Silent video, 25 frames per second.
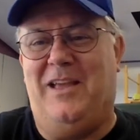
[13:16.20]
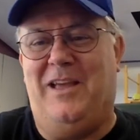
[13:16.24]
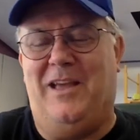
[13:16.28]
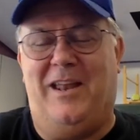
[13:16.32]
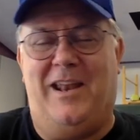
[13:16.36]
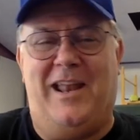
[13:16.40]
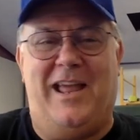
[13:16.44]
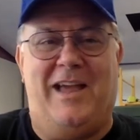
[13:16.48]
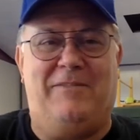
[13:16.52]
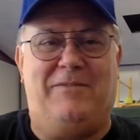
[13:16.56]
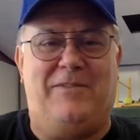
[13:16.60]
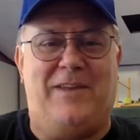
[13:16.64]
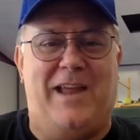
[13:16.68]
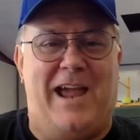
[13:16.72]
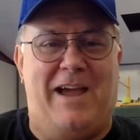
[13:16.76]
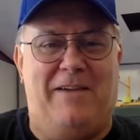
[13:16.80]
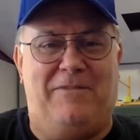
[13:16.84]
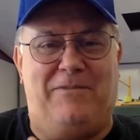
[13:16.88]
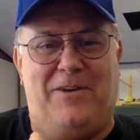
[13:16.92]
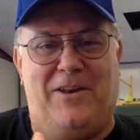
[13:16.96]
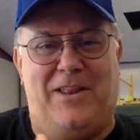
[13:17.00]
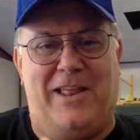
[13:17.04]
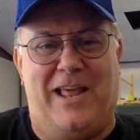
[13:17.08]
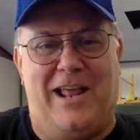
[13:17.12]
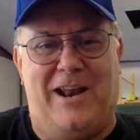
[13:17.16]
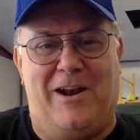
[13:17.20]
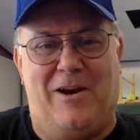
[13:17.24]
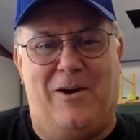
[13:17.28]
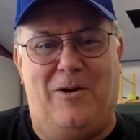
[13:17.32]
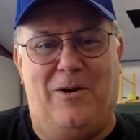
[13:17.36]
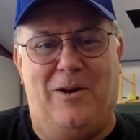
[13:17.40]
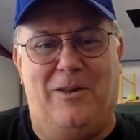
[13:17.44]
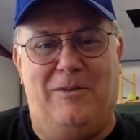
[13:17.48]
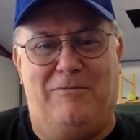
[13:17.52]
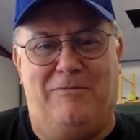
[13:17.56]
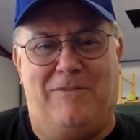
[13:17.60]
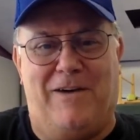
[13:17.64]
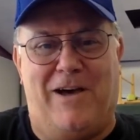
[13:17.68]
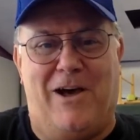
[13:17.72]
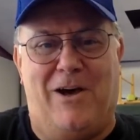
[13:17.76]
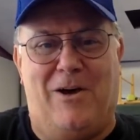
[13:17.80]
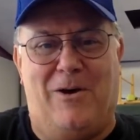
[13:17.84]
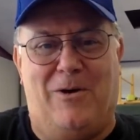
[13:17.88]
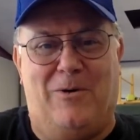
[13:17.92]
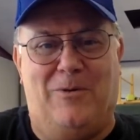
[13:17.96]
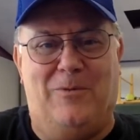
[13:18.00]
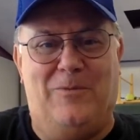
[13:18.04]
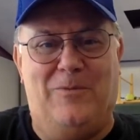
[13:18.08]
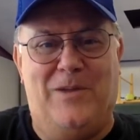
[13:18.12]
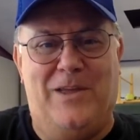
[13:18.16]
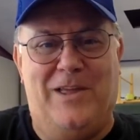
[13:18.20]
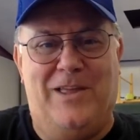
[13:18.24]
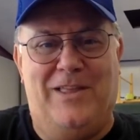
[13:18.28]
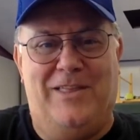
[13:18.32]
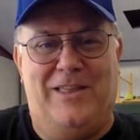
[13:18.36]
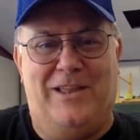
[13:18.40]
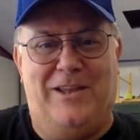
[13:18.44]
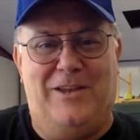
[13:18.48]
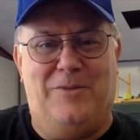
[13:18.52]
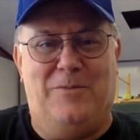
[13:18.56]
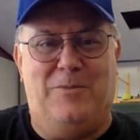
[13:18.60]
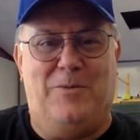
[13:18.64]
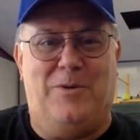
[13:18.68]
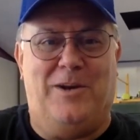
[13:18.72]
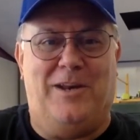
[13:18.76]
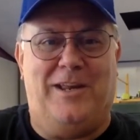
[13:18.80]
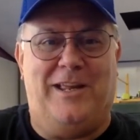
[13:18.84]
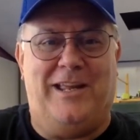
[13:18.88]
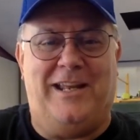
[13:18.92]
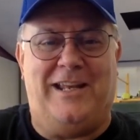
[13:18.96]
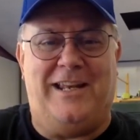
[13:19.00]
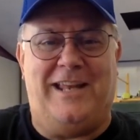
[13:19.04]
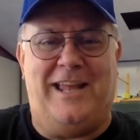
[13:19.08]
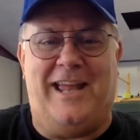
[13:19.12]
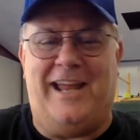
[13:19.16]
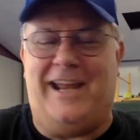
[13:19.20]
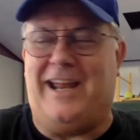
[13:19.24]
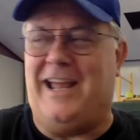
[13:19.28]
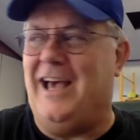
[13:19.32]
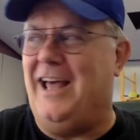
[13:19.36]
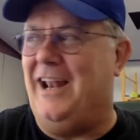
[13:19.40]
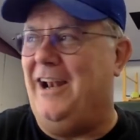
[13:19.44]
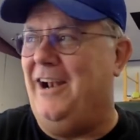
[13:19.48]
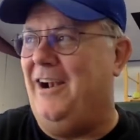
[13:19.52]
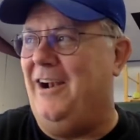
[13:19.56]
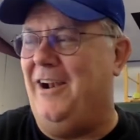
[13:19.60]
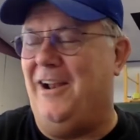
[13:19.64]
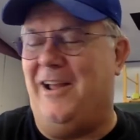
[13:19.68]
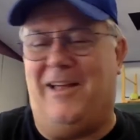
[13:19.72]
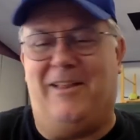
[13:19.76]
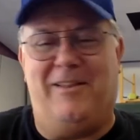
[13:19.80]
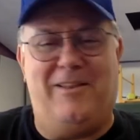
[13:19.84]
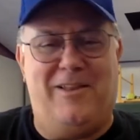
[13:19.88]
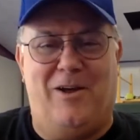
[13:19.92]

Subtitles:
And after that early fall, then you want to get the heck out of there.